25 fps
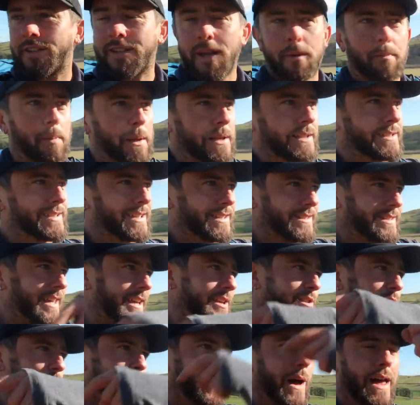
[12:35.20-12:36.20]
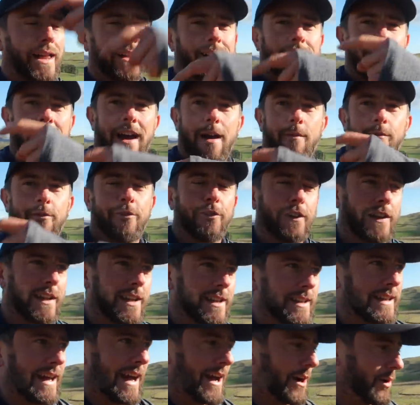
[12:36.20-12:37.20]
dip into this well that I'm
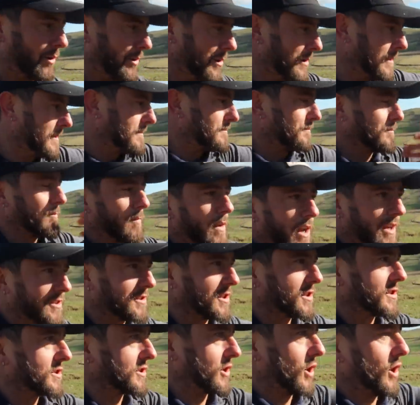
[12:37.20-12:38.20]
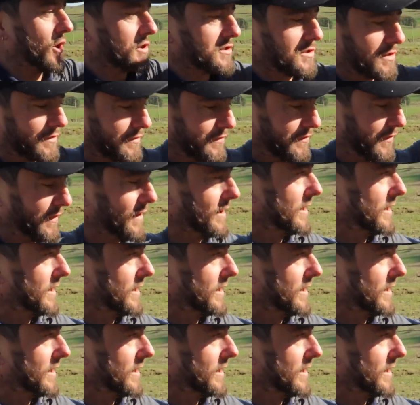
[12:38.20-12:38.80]
filling now as a source of